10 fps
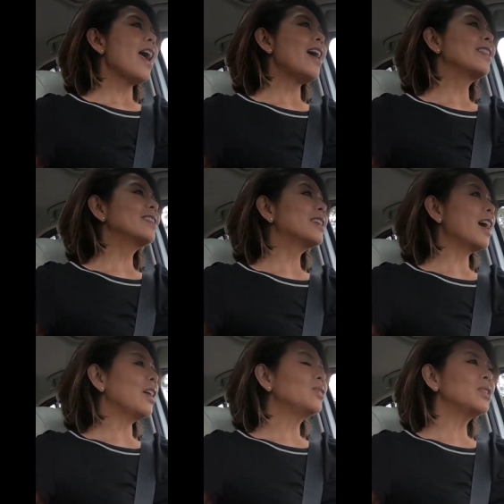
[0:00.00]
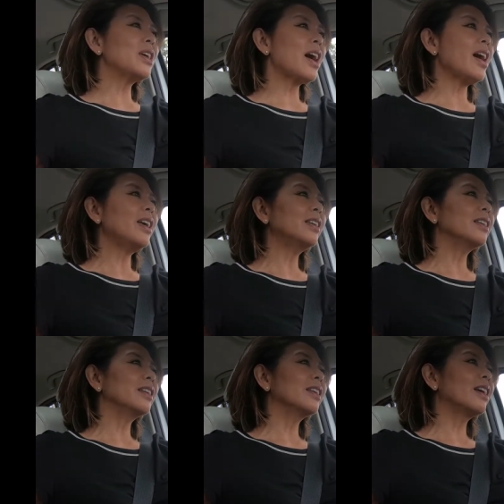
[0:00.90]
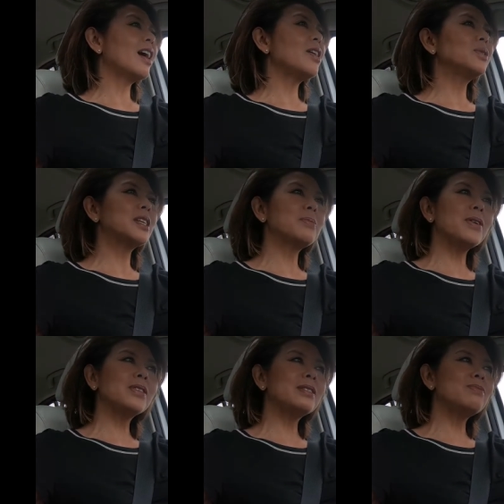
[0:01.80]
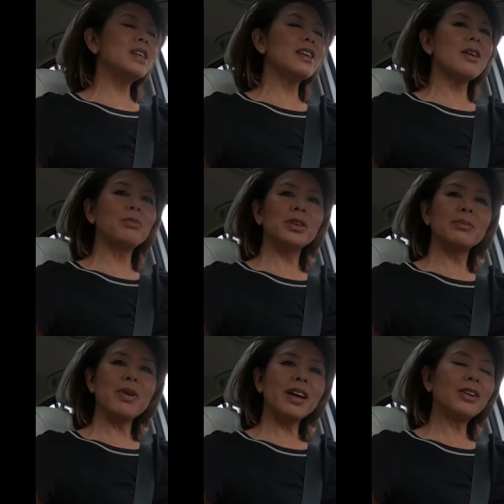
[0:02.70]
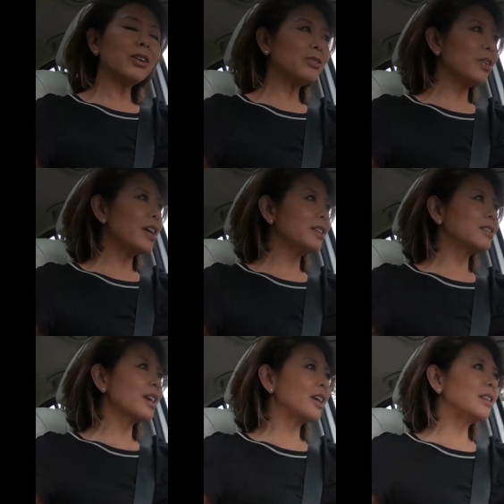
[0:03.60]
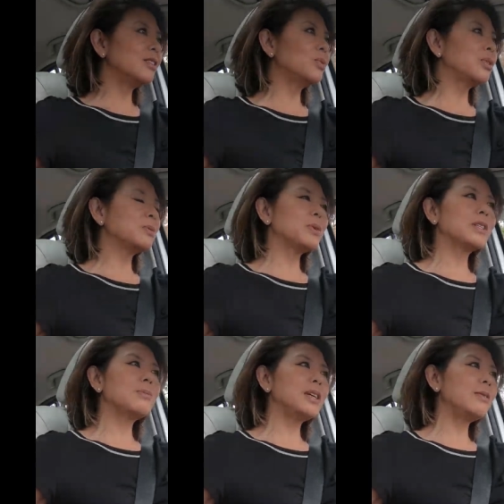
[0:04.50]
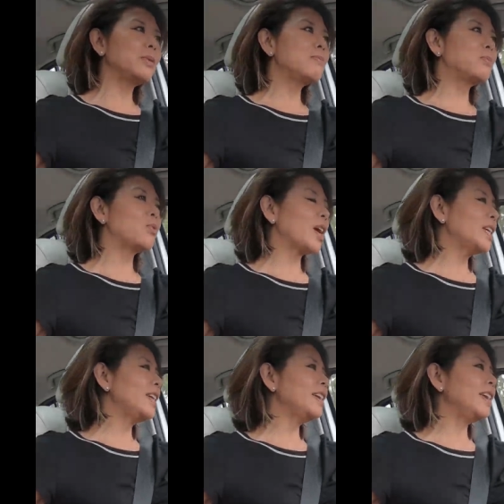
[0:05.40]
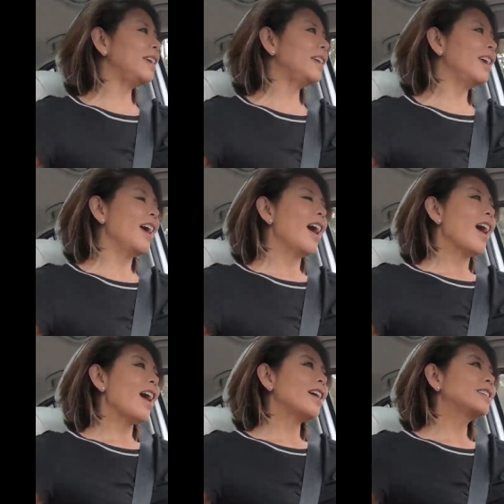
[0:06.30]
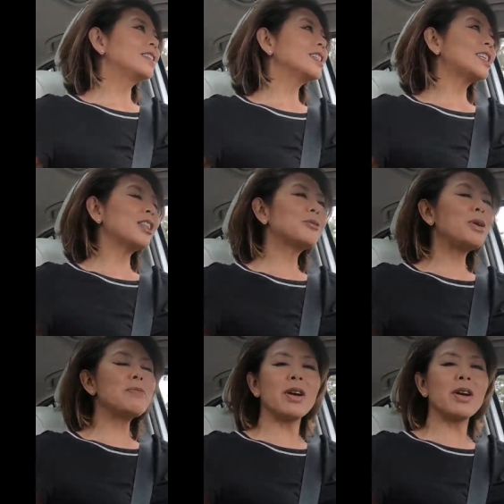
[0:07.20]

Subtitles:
And then after that, I was supposed to meet up with my girlfriends, and we were supposed to meet up in Waikiki to celebrate